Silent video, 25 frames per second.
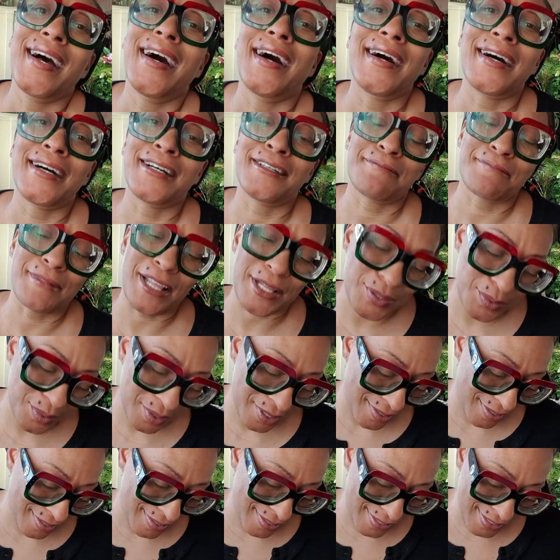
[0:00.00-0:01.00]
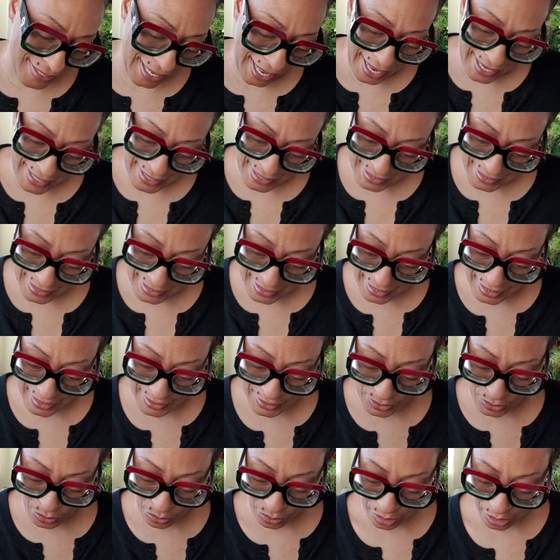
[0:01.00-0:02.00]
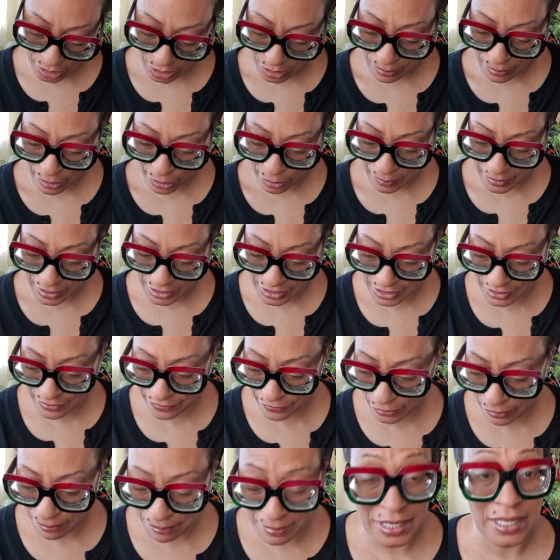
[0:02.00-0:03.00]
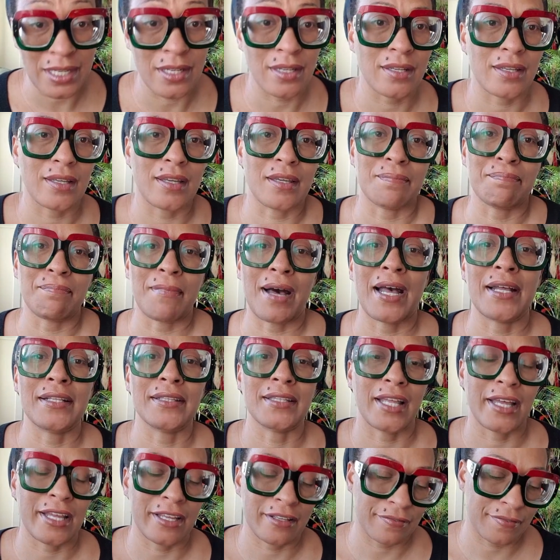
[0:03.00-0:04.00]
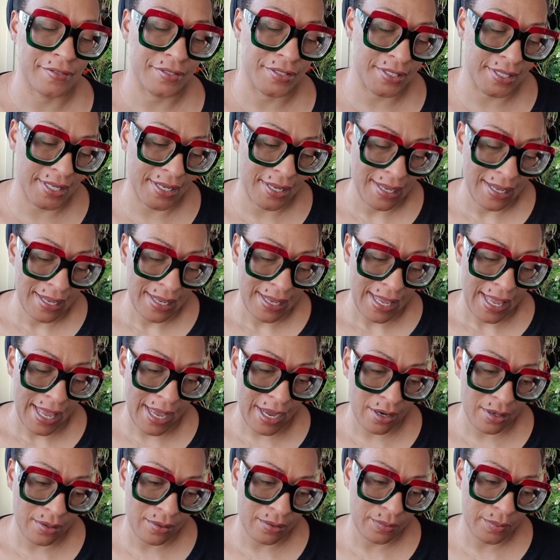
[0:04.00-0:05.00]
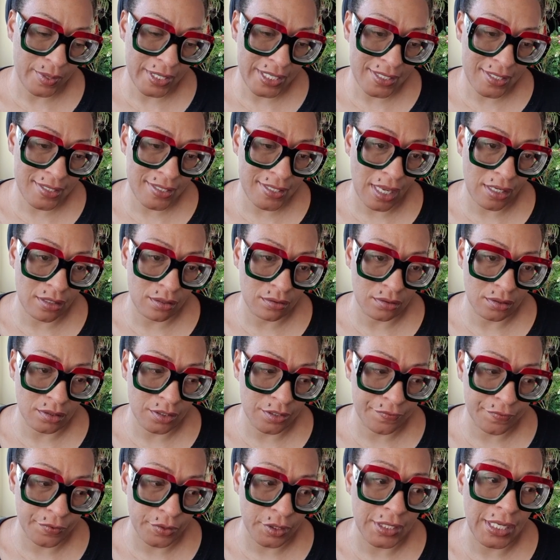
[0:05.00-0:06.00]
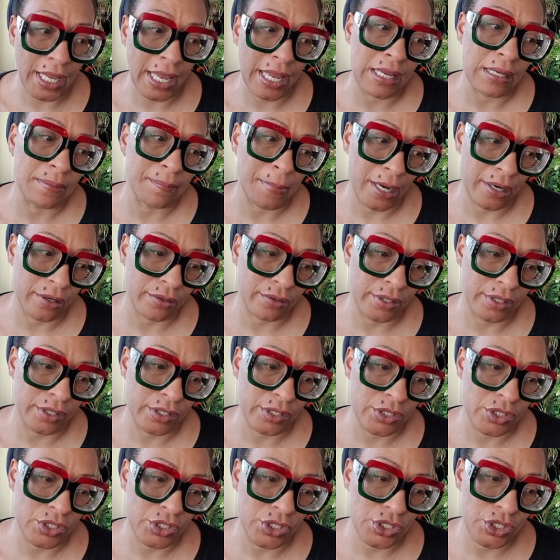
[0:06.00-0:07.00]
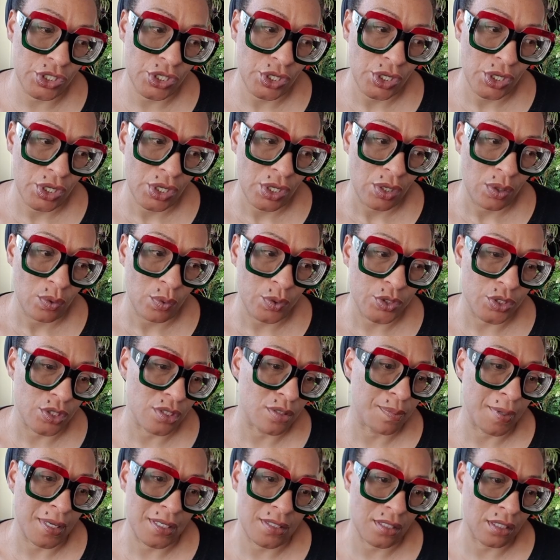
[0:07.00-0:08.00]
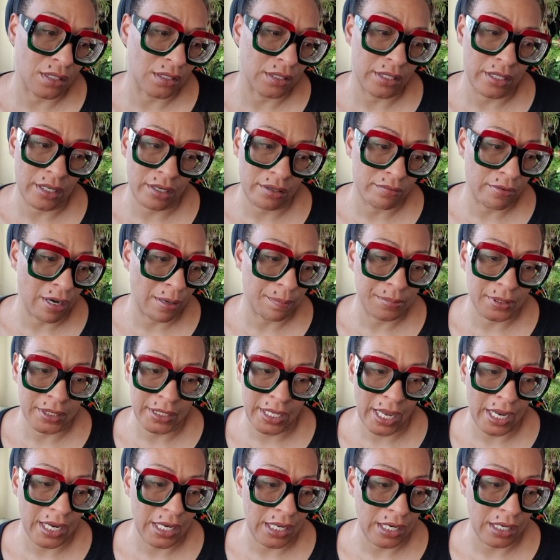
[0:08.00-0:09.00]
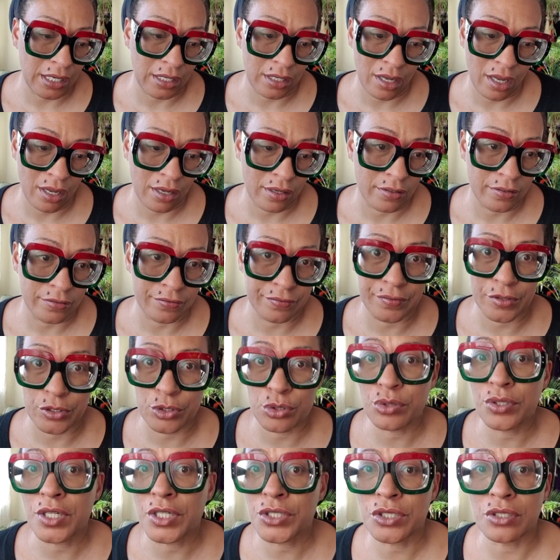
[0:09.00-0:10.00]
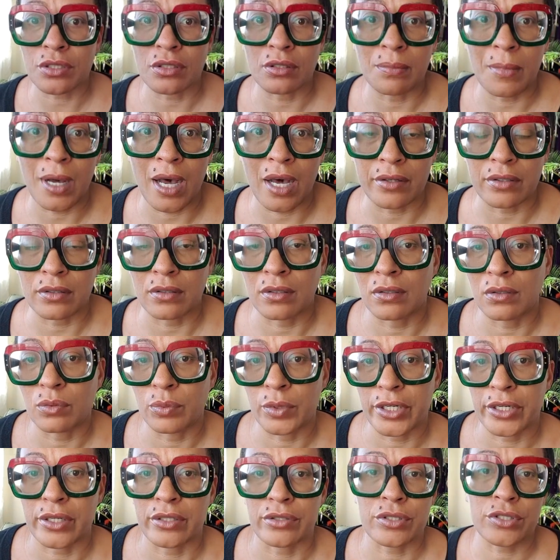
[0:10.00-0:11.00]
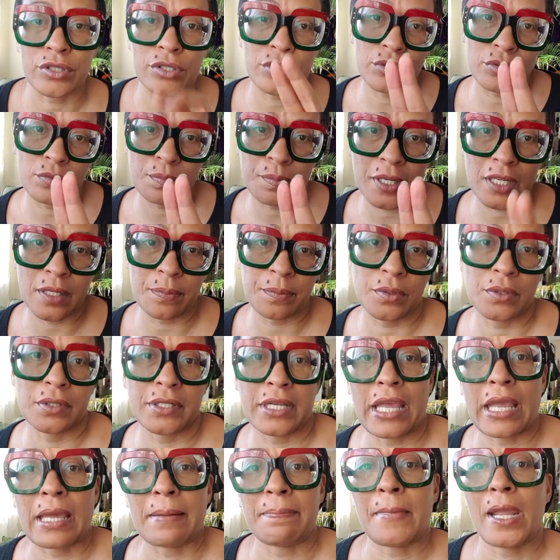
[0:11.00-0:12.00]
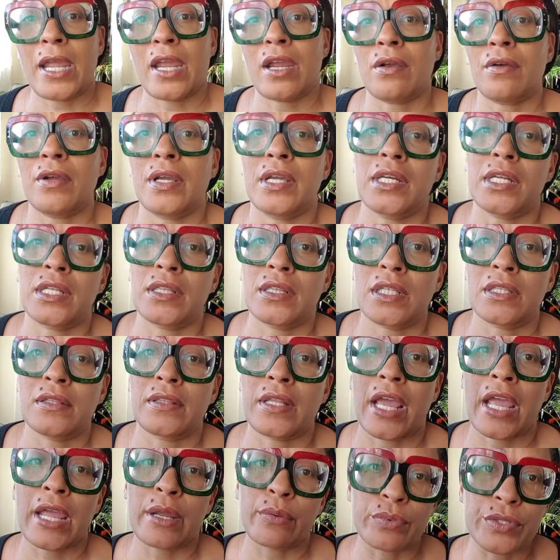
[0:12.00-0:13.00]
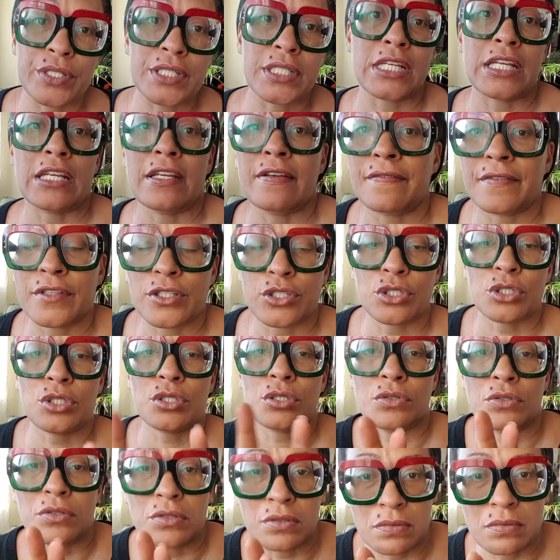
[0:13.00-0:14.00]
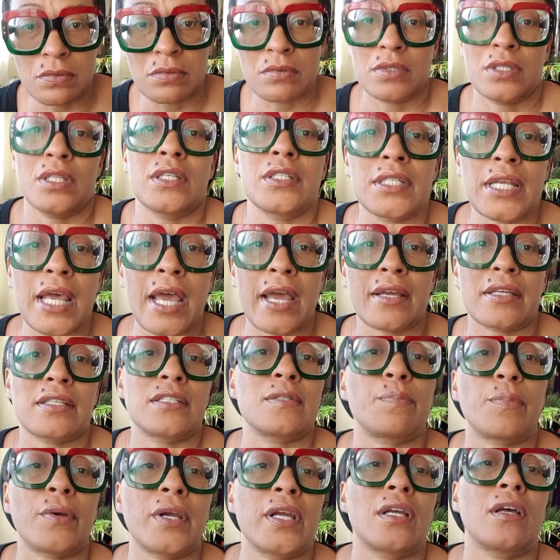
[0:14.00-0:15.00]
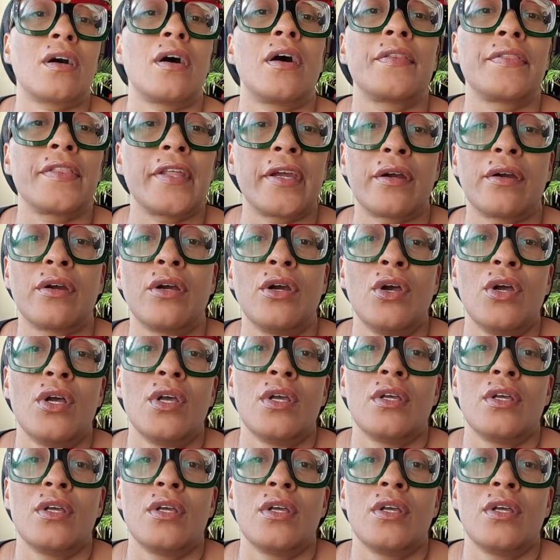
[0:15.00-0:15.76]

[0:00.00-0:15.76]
That's one of the saddest historical moments for me in my life, is how we settled for gay marriage, which is basically a replicating of the traditional model where two people get married and then they receive the tax break on their